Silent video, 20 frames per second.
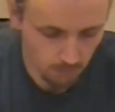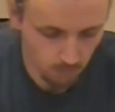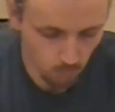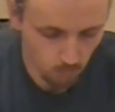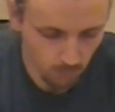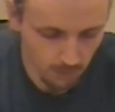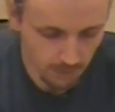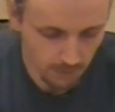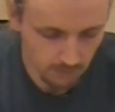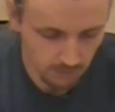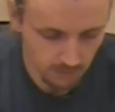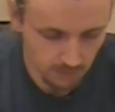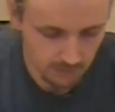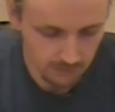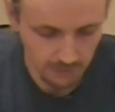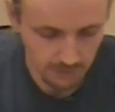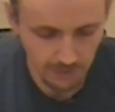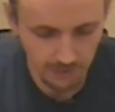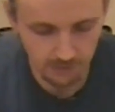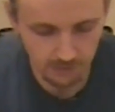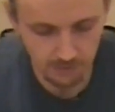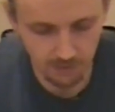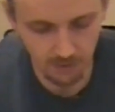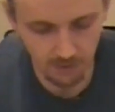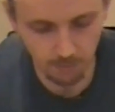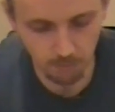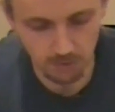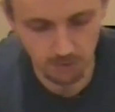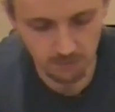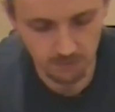Wildling deck, I
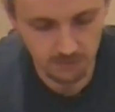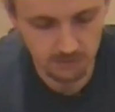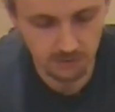believe that